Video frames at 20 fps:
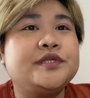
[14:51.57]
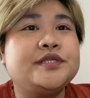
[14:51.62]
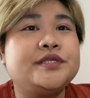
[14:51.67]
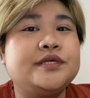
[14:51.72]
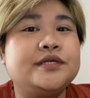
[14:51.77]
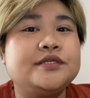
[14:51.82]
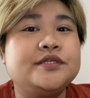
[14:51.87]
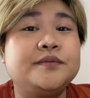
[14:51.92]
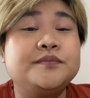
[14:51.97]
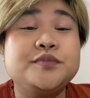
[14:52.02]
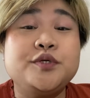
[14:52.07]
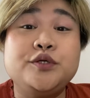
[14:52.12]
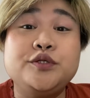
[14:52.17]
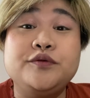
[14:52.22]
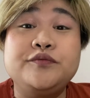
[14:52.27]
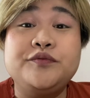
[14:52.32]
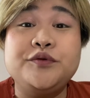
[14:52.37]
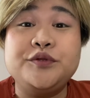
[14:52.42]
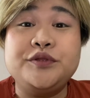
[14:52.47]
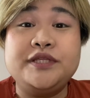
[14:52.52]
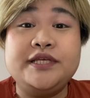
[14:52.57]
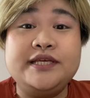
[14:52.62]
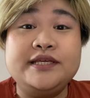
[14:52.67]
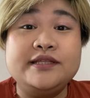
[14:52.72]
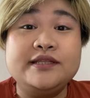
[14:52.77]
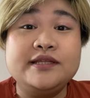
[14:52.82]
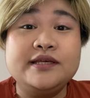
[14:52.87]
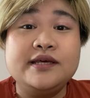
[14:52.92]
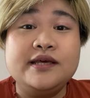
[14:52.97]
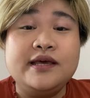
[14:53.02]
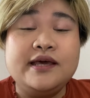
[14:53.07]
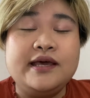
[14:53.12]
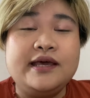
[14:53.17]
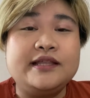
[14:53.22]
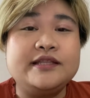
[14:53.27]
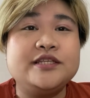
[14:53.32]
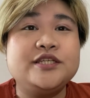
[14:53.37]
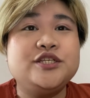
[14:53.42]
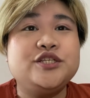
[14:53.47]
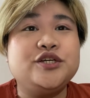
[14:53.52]
some sort of routine
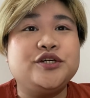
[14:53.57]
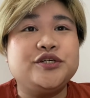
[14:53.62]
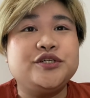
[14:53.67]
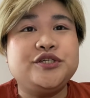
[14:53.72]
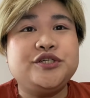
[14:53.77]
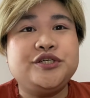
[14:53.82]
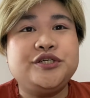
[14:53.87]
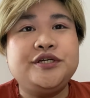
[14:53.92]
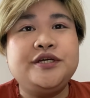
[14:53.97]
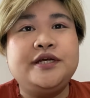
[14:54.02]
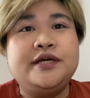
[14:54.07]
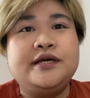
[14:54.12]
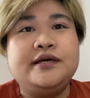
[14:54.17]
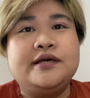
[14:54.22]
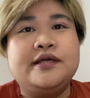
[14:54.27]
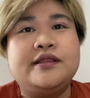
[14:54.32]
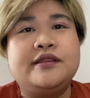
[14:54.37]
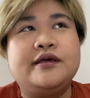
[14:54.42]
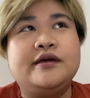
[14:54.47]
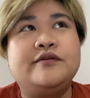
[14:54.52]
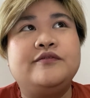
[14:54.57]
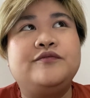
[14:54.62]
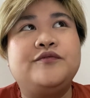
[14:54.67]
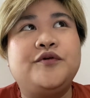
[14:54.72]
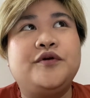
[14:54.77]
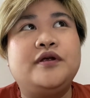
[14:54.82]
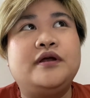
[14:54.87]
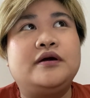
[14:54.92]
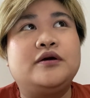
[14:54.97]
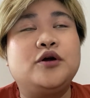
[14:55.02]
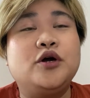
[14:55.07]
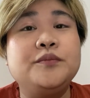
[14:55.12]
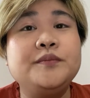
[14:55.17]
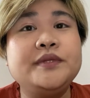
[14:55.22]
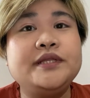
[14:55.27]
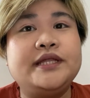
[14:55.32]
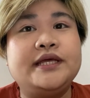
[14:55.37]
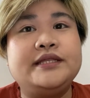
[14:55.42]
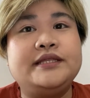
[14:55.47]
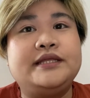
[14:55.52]
and structure. Therefore,
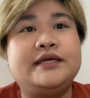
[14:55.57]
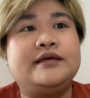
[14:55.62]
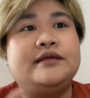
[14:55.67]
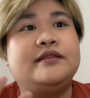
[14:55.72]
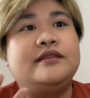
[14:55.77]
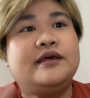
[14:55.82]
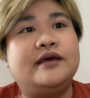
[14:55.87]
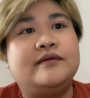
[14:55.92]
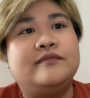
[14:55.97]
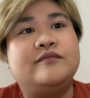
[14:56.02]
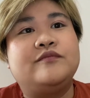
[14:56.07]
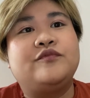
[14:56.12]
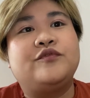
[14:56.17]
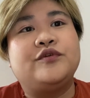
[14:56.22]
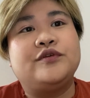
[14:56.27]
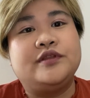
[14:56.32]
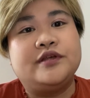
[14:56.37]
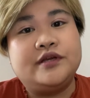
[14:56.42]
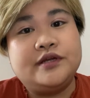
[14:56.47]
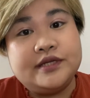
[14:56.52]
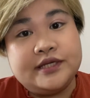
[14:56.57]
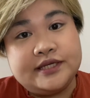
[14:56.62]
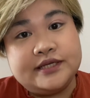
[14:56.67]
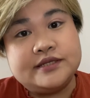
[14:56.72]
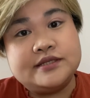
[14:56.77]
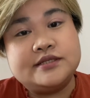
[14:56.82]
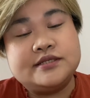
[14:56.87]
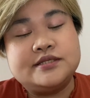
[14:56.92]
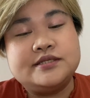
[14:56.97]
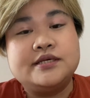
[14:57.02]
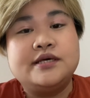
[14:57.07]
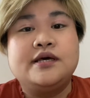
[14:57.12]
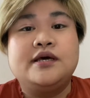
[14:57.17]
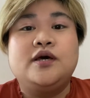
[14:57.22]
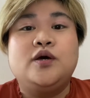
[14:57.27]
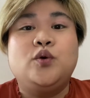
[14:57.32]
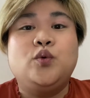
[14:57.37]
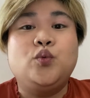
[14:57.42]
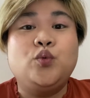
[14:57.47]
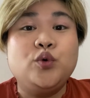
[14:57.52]
accommodating them for their needs
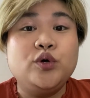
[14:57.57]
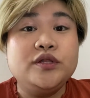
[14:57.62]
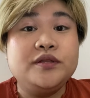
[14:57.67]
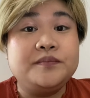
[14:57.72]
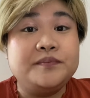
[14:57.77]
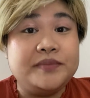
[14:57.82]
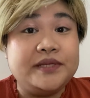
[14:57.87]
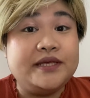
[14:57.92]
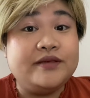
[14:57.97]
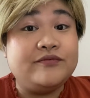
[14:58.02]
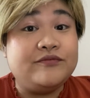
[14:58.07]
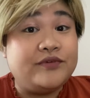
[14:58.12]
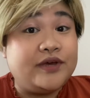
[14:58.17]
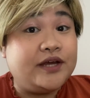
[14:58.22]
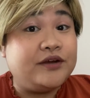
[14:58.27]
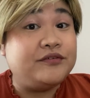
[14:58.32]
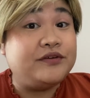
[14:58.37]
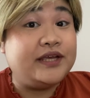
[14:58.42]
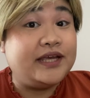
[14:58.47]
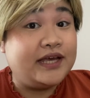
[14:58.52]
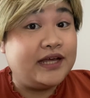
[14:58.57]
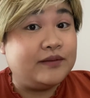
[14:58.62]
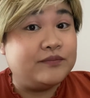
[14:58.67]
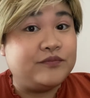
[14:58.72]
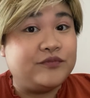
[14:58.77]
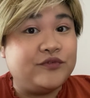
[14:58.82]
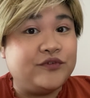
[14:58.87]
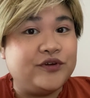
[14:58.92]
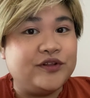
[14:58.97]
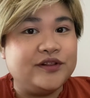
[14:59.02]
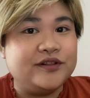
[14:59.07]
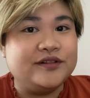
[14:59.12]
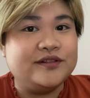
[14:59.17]
would be very helpful.